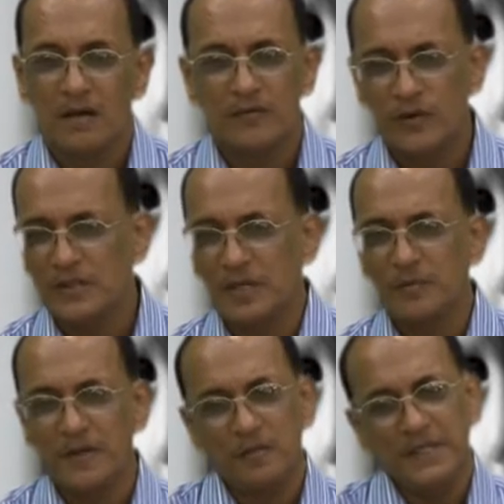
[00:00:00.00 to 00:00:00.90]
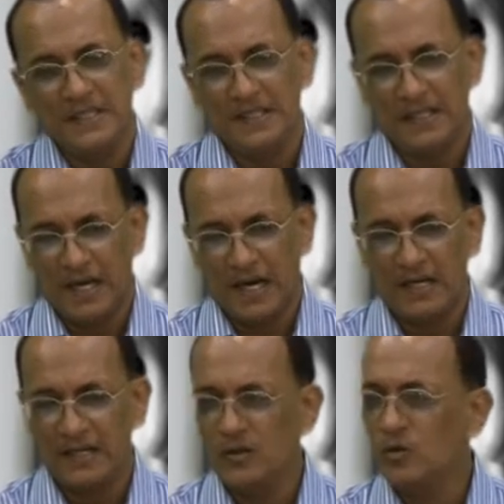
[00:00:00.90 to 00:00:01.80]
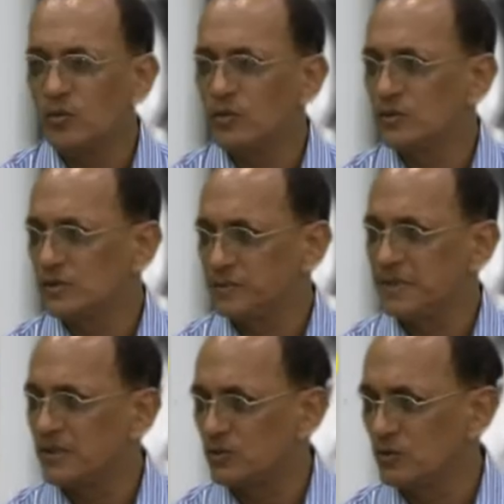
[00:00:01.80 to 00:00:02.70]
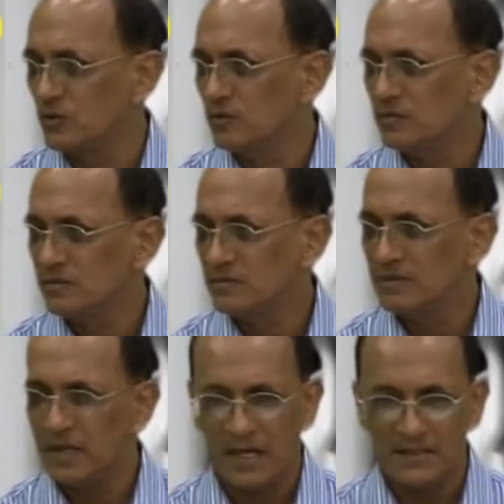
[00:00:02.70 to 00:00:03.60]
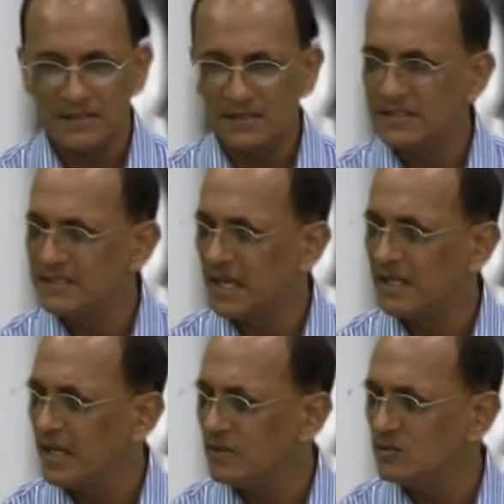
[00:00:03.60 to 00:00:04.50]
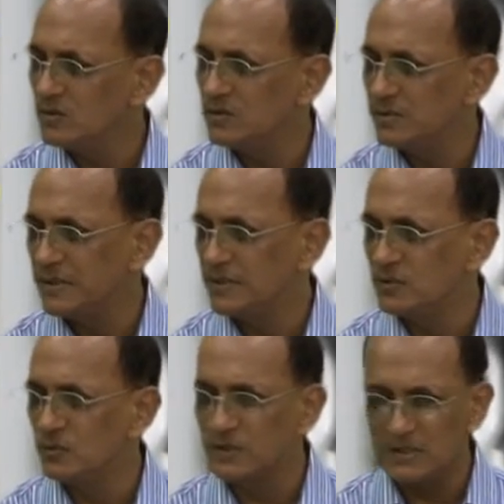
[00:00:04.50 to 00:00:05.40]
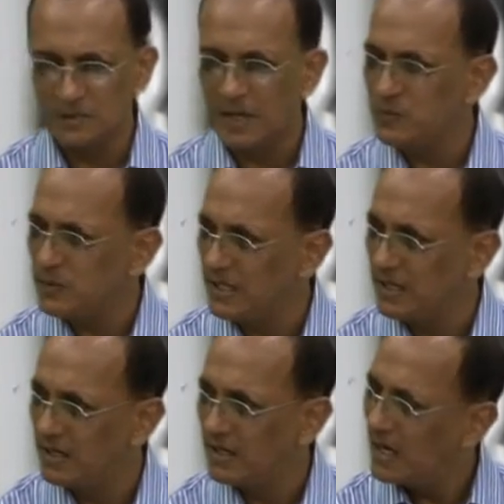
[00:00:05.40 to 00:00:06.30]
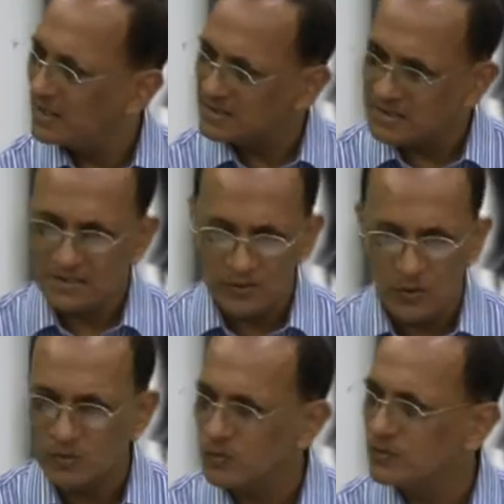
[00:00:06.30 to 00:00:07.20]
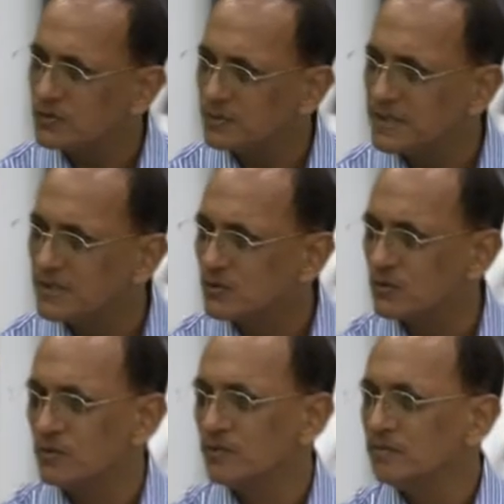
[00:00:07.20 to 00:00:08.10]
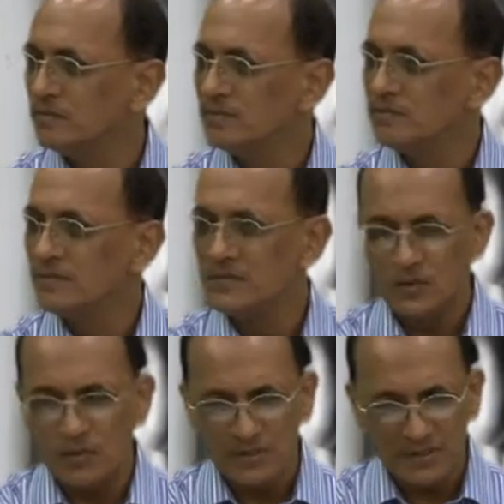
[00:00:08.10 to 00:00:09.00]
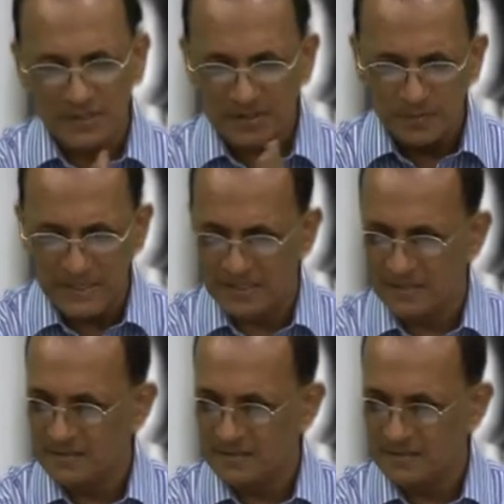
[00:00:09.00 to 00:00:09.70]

For example, me, I don't want to speak to you. I just decide I don't want to speak to you. It's my will. I just don't want to speak to you. So just me.